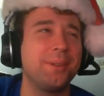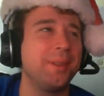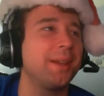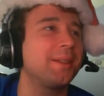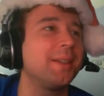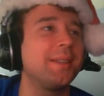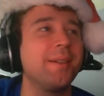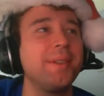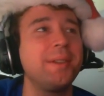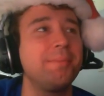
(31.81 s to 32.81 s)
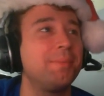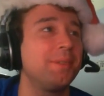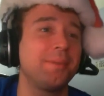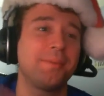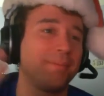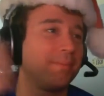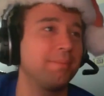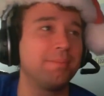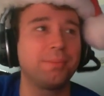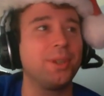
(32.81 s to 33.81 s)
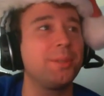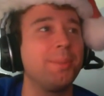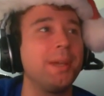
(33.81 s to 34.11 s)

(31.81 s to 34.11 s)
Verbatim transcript: 2007. It's great